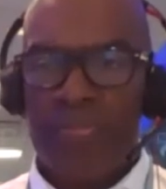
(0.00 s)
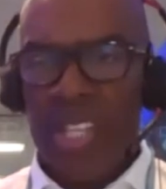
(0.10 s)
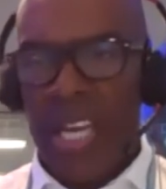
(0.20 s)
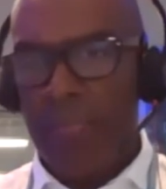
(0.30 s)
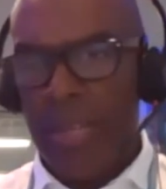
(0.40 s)

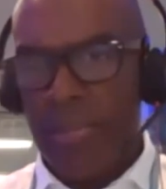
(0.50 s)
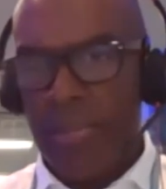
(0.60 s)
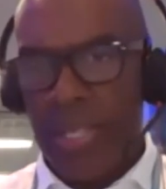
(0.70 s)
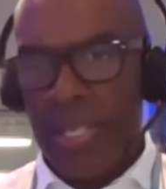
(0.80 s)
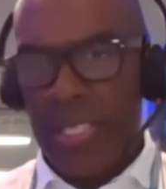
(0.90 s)
Our people are
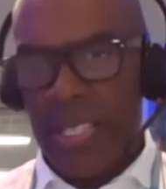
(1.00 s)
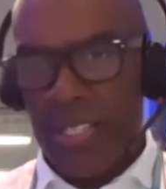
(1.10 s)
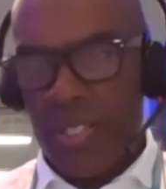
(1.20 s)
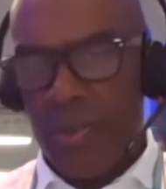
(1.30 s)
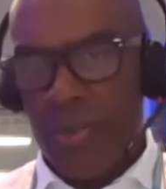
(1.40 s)
the
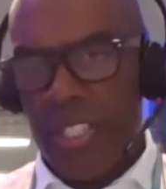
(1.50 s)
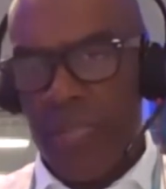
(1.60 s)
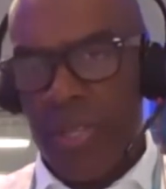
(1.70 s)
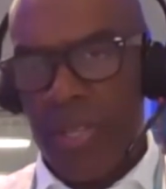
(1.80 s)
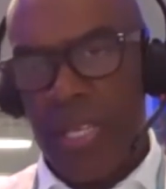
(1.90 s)
essential workers,
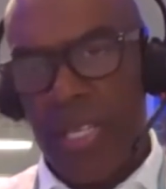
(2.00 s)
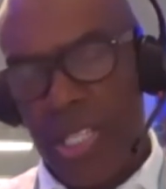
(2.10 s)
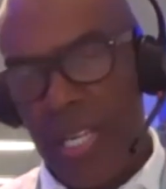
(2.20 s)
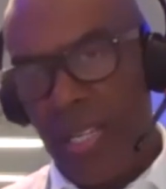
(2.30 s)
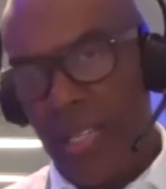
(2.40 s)
whether they're
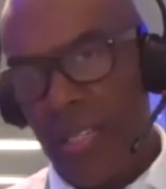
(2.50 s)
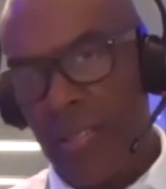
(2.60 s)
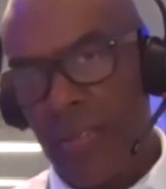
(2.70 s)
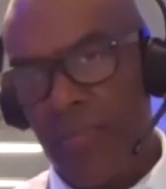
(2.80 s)
technical,